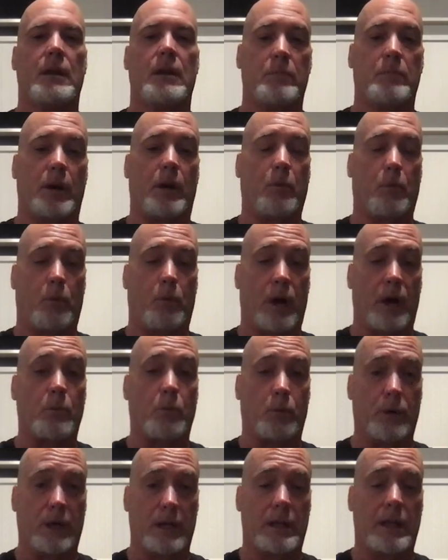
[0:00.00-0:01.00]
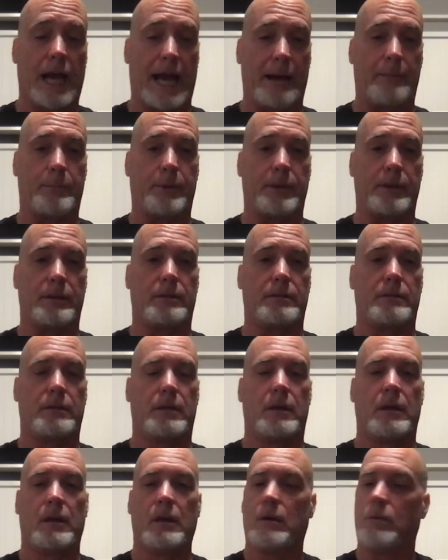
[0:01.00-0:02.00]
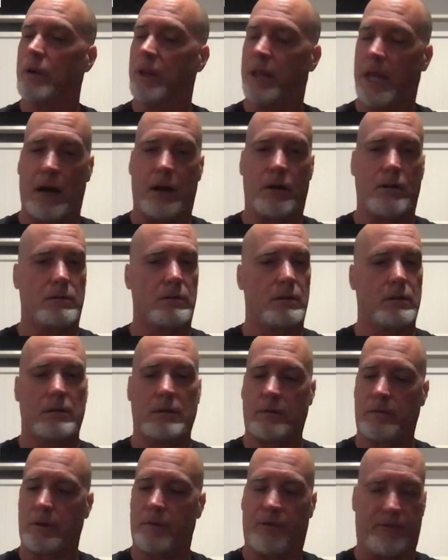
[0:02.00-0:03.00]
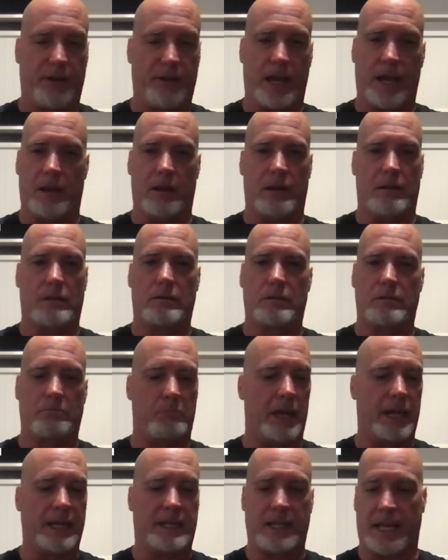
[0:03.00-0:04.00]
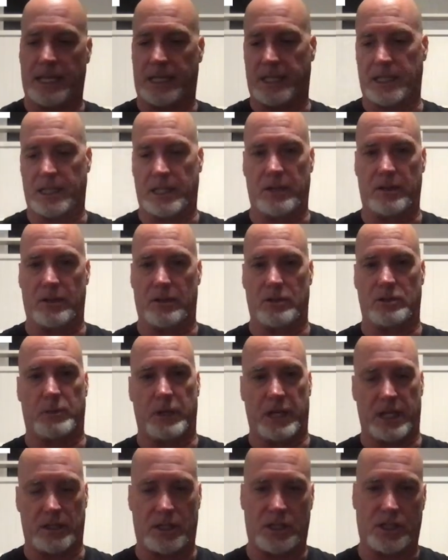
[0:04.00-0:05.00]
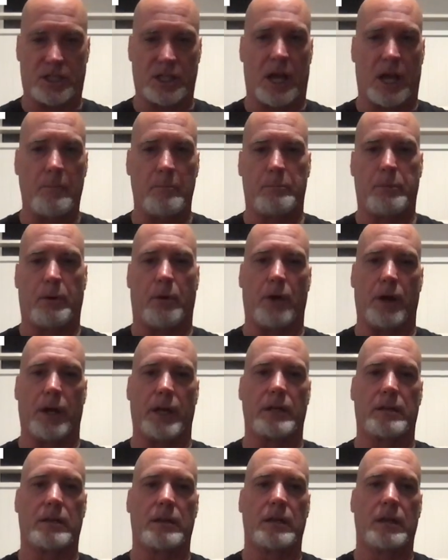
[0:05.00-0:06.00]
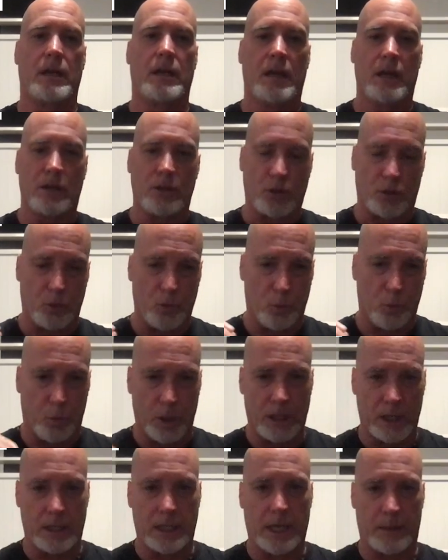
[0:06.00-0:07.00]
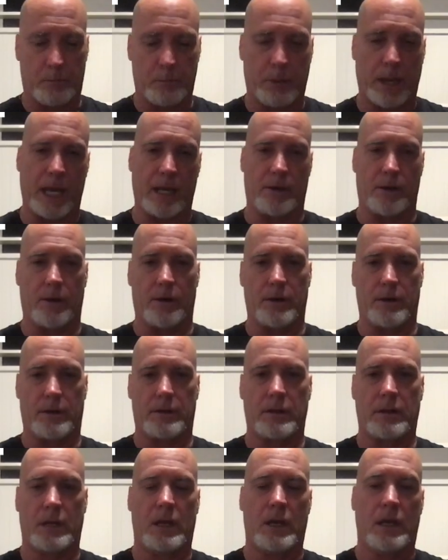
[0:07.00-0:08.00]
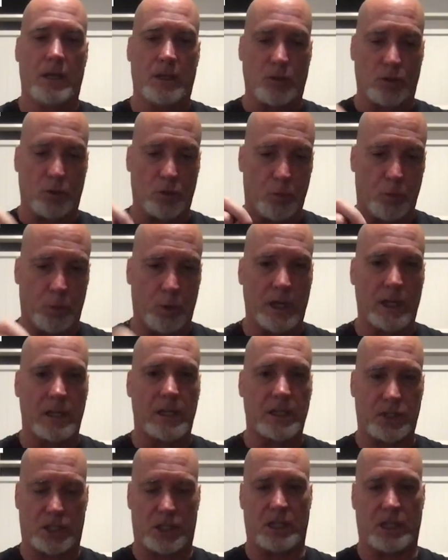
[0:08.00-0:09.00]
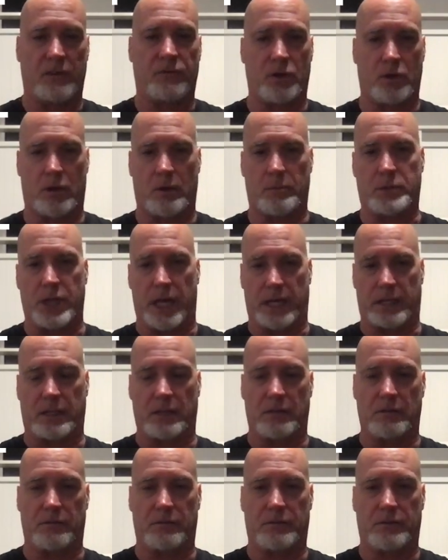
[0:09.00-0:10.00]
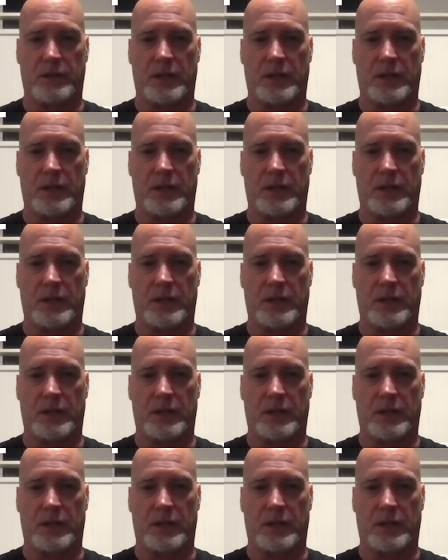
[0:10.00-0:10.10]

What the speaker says: But what will happen without fail, it may take years, but at some point you will hit pay dirt, you will achieve your objective,